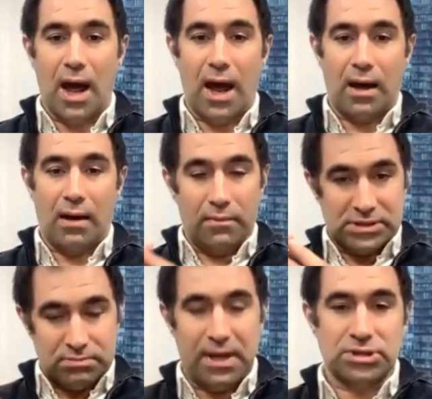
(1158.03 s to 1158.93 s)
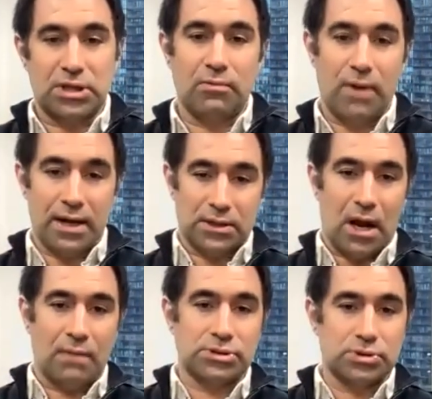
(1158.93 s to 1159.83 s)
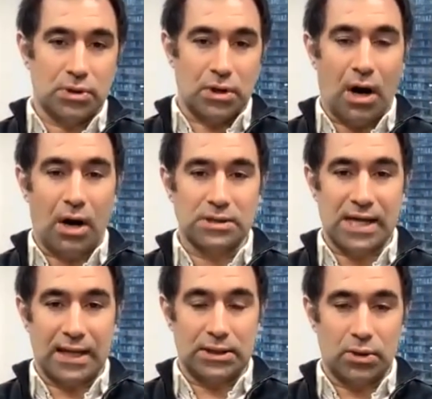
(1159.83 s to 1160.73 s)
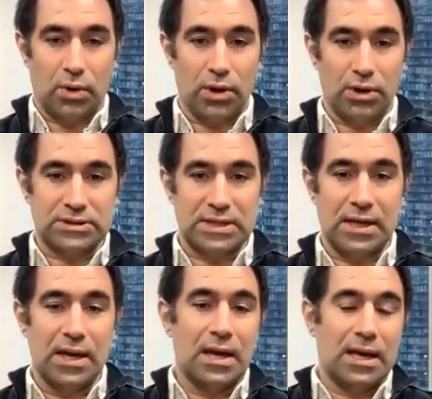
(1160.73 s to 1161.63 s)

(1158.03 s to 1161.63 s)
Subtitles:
especially when it comes to cards and loyalty,